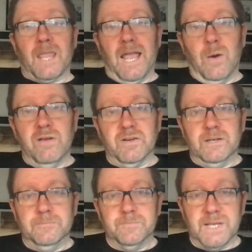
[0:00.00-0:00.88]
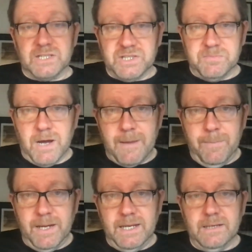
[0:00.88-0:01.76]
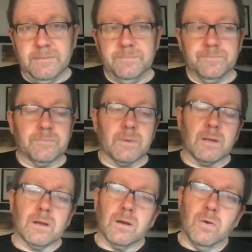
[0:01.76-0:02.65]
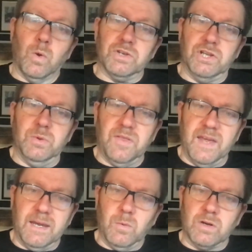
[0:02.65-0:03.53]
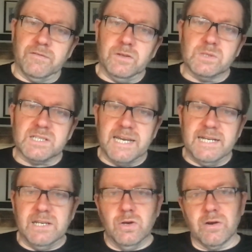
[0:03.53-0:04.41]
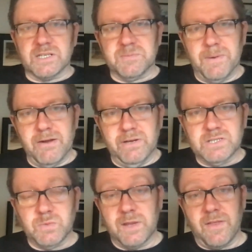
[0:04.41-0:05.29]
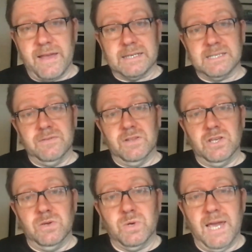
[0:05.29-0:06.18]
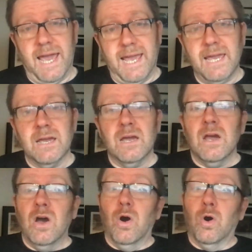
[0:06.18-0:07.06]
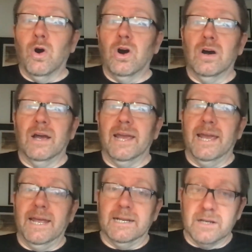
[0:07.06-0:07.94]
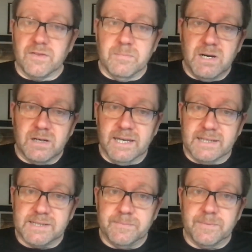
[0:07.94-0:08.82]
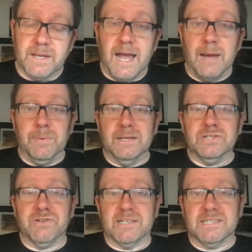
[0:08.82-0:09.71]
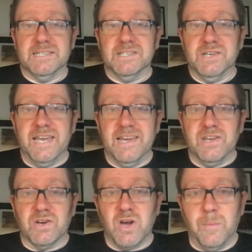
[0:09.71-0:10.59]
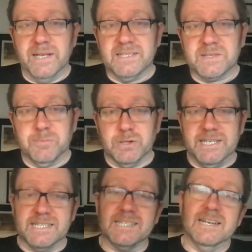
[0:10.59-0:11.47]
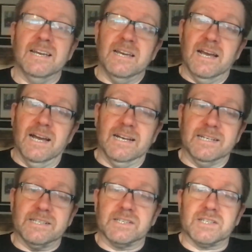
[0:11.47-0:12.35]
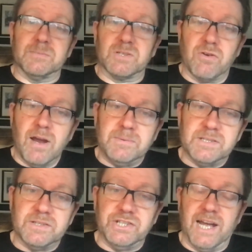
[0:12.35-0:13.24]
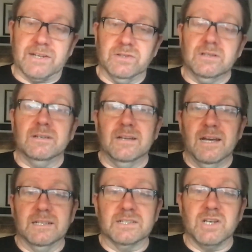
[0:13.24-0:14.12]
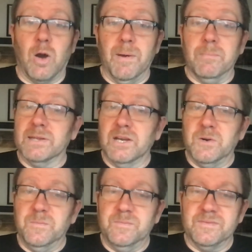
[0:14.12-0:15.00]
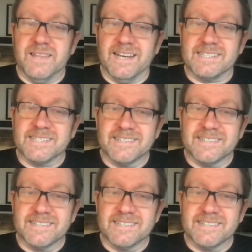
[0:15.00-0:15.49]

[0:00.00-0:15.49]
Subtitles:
However, that's just my opinion. What do you think? What have you seen in your experience, whether that's in the UK or in another market? I'd be interested to hear your comments. Please subscribe to the channel and comment below. Thanks.